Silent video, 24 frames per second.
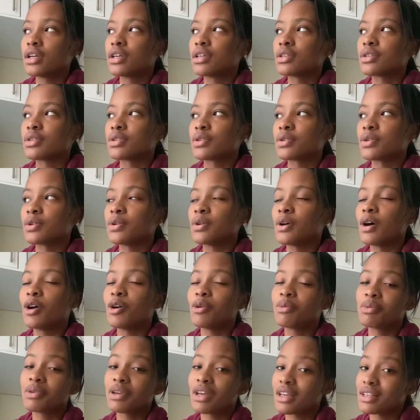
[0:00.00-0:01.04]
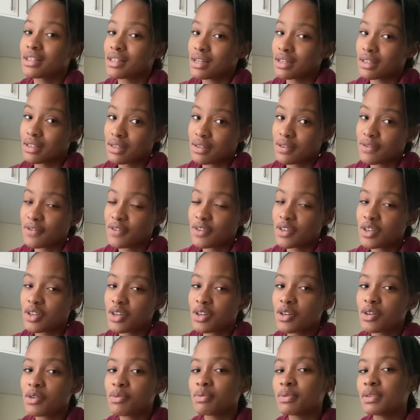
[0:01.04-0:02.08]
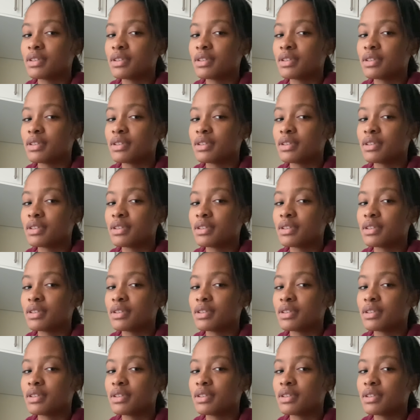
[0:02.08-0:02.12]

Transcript: So I hope you guys like this video.